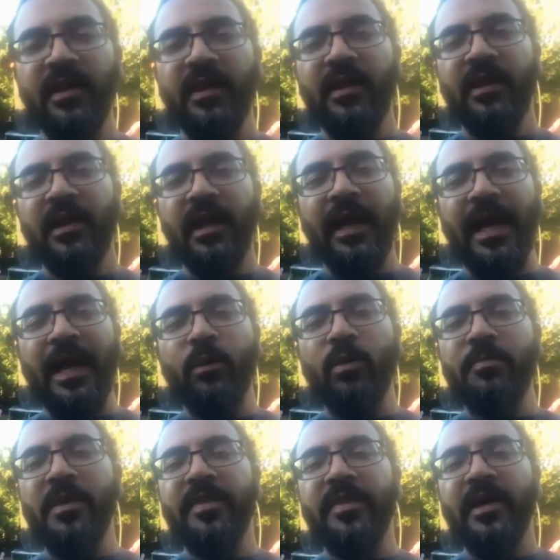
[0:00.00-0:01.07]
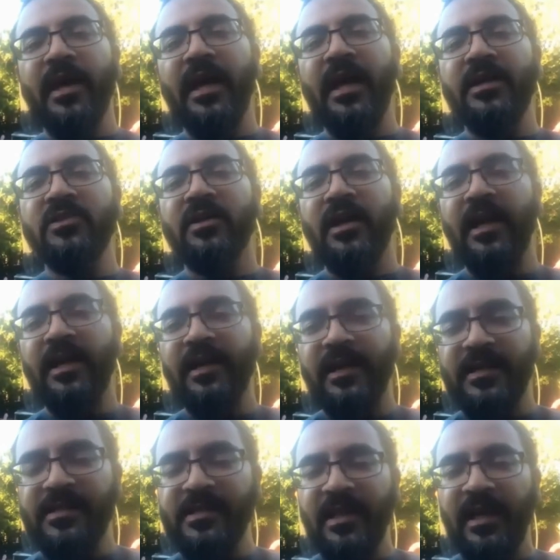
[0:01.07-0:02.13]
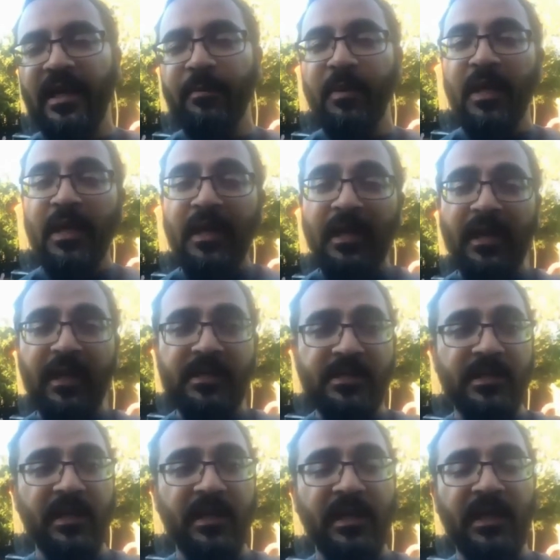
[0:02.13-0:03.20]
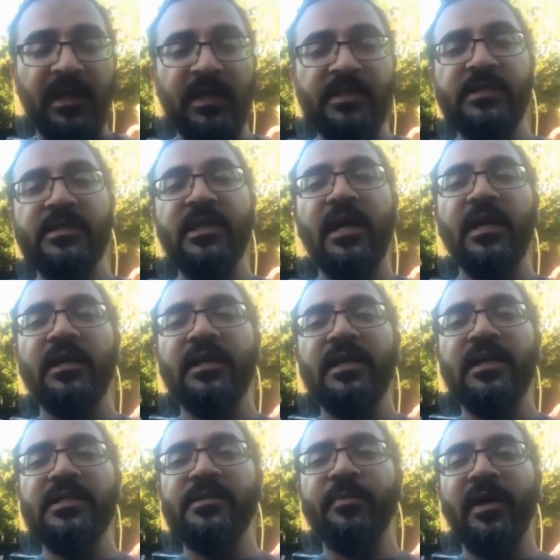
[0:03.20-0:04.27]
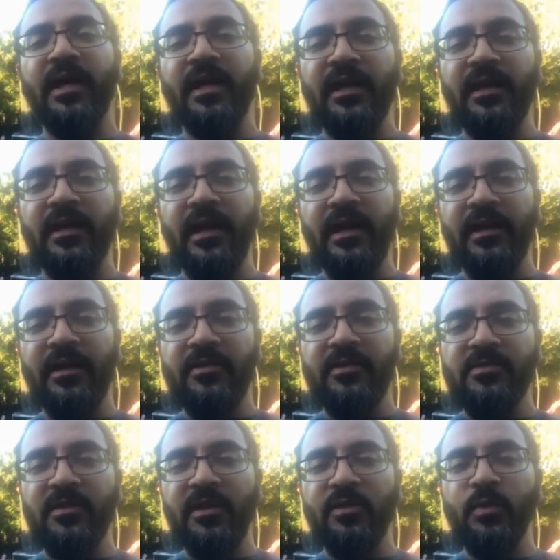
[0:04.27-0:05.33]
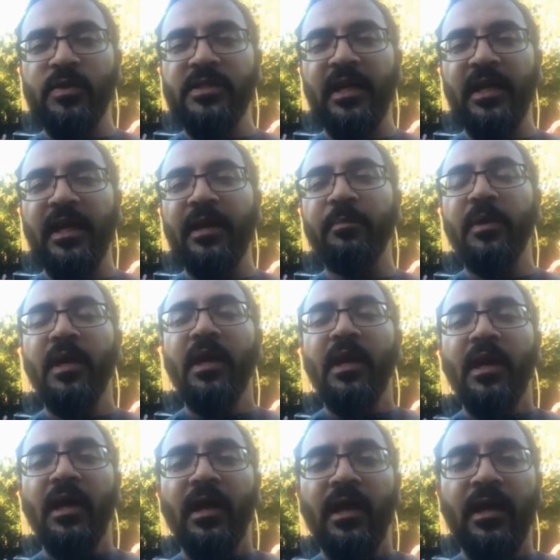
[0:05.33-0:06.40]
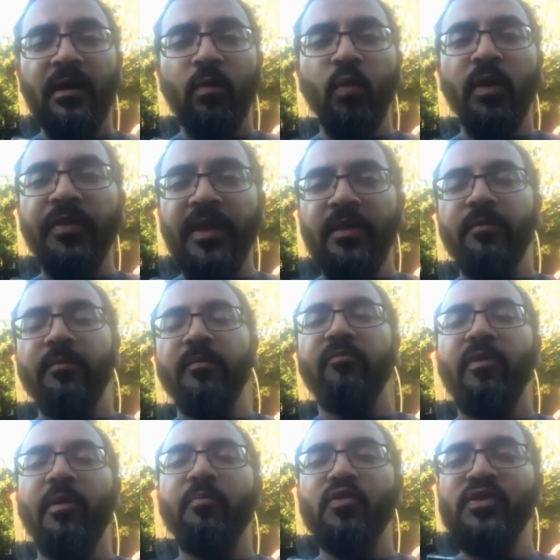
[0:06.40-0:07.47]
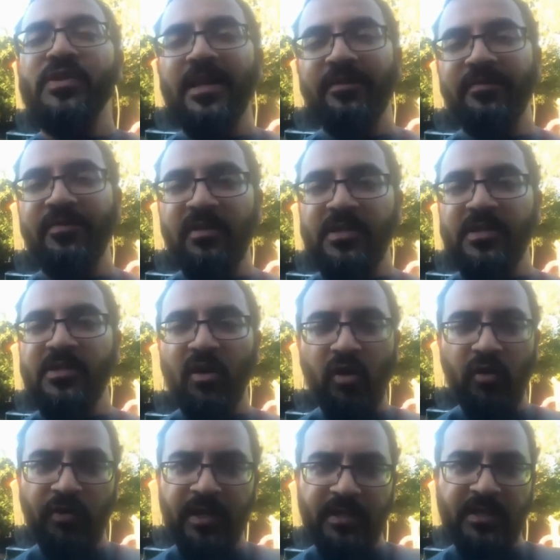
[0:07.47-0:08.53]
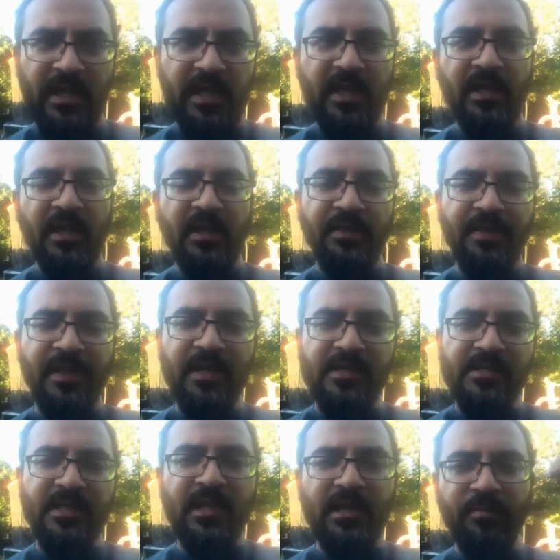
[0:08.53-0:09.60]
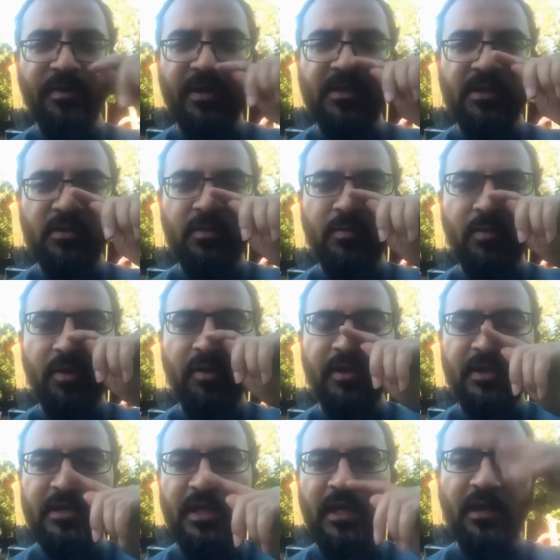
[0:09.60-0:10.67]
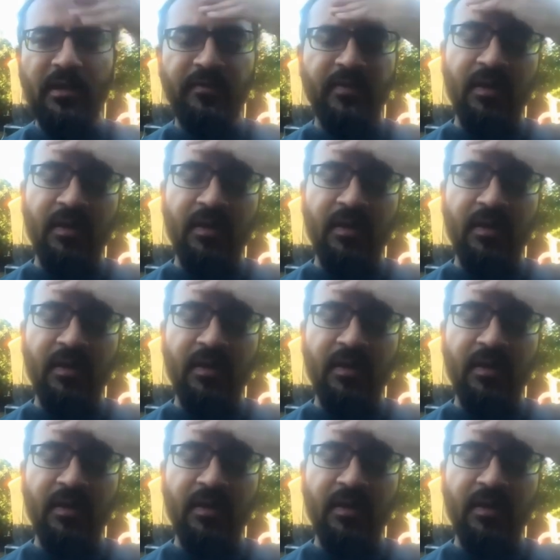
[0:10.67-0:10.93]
our mother Hajar alayhi salam, his son Ismail alayhi salatu wasalam, what they represent for us on the day that is celebrated tomorrow. The day of